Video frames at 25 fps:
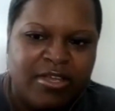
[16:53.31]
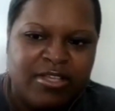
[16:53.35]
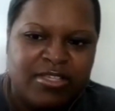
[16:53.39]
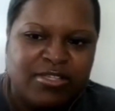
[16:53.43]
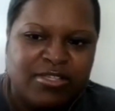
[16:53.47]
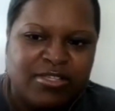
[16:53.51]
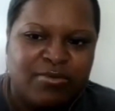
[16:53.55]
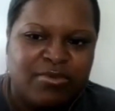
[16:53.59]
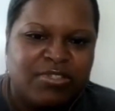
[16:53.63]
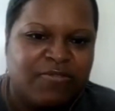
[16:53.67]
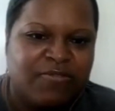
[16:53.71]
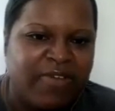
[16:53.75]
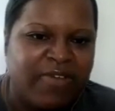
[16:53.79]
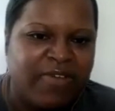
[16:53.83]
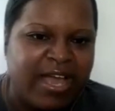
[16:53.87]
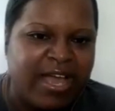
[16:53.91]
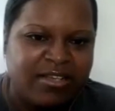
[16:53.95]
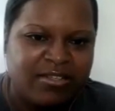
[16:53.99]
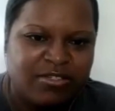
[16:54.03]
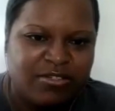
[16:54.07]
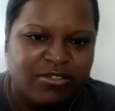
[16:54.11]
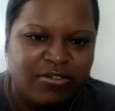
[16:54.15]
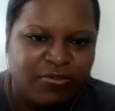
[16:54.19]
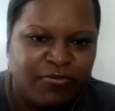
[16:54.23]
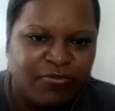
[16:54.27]
So it's
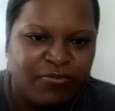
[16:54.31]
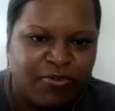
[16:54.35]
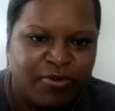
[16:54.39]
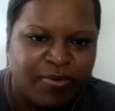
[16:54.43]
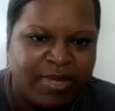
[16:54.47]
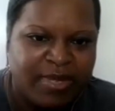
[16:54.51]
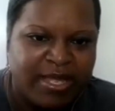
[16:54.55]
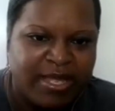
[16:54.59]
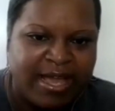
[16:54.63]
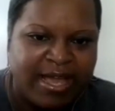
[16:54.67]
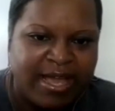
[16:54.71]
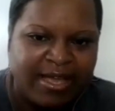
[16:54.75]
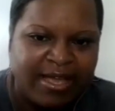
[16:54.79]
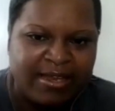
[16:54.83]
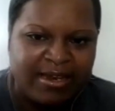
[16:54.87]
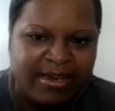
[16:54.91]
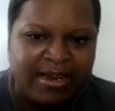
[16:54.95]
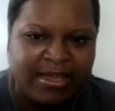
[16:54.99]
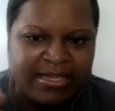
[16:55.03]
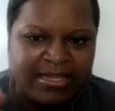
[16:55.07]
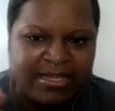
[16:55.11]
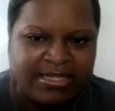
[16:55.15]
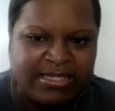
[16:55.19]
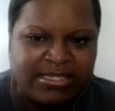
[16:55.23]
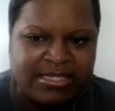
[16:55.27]
faster for me. I can
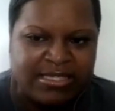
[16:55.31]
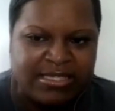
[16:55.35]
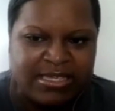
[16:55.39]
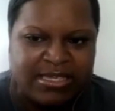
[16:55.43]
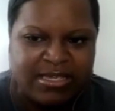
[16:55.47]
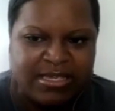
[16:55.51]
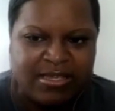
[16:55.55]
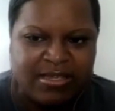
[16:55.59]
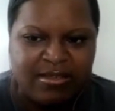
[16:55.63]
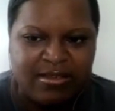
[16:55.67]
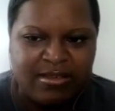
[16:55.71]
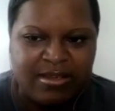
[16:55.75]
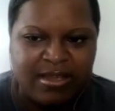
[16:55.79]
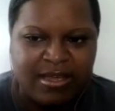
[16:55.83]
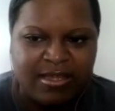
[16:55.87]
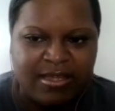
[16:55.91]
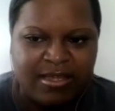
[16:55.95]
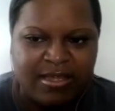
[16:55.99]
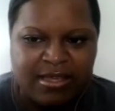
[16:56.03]
see